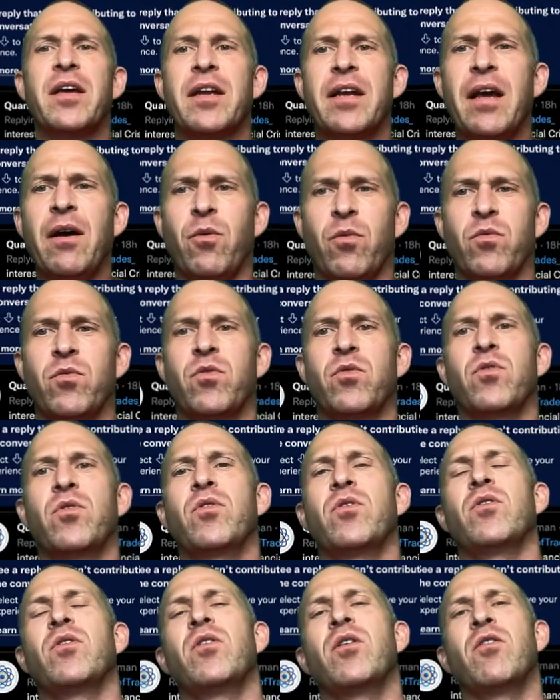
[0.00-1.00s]
Now,
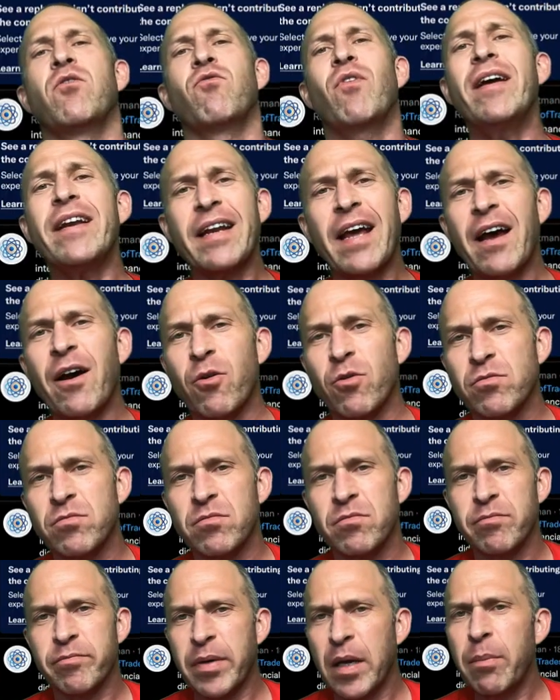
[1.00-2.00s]
right now,
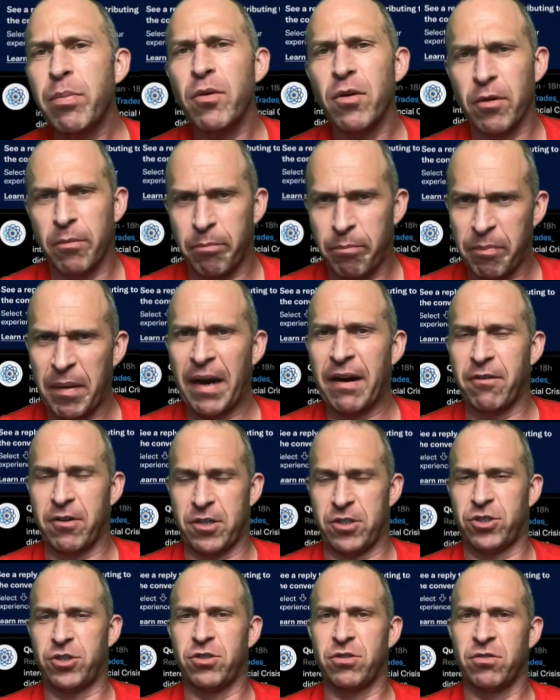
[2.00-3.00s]
people are
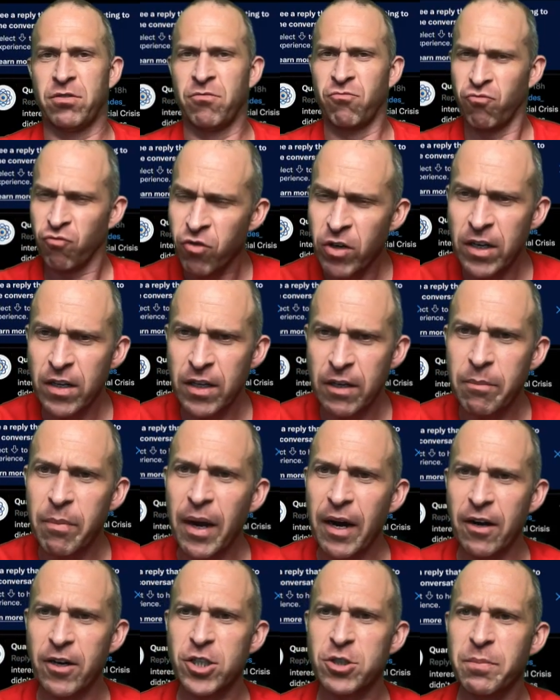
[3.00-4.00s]
bearish, really
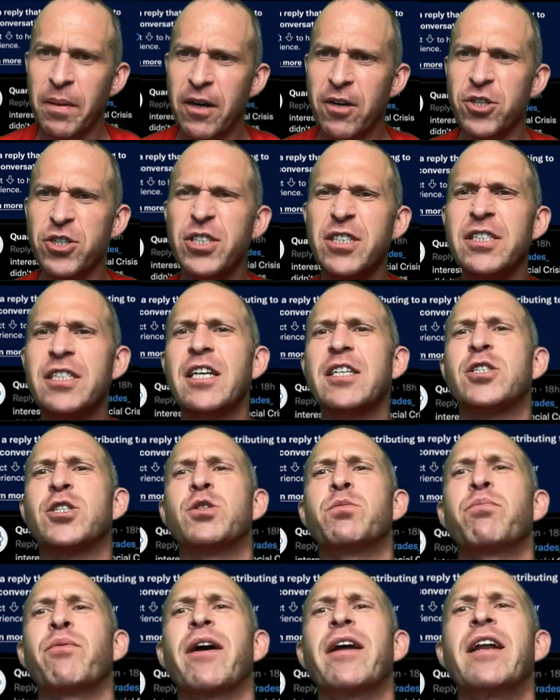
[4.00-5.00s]
bearish. Bearishness has
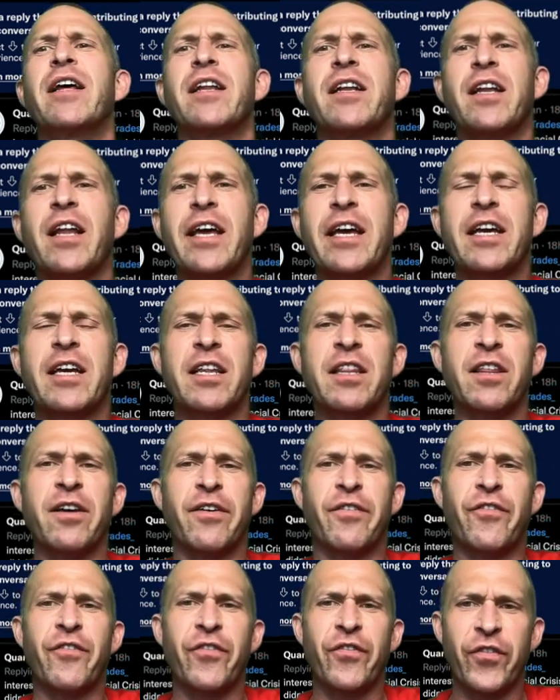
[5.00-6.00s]
spread like
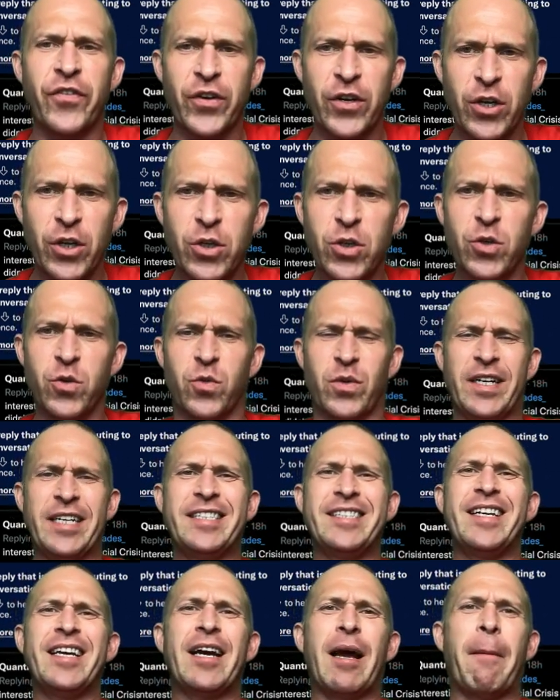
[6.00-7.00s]
the flu.
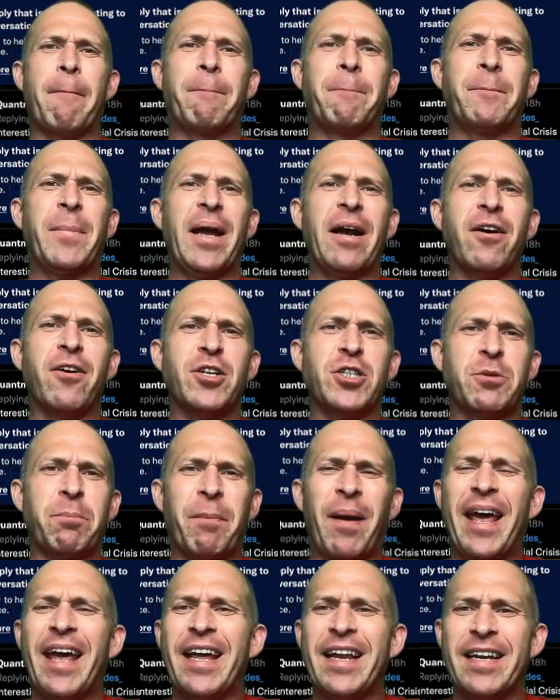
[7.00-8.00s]
It's like a bearish
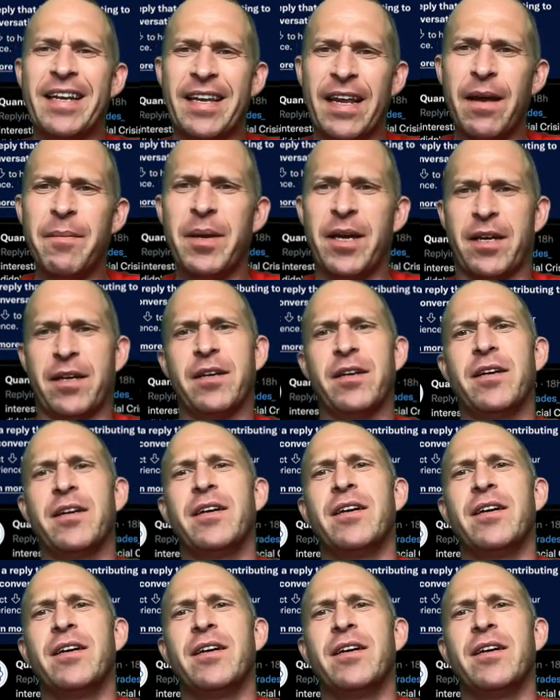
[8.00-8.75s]
pandemic.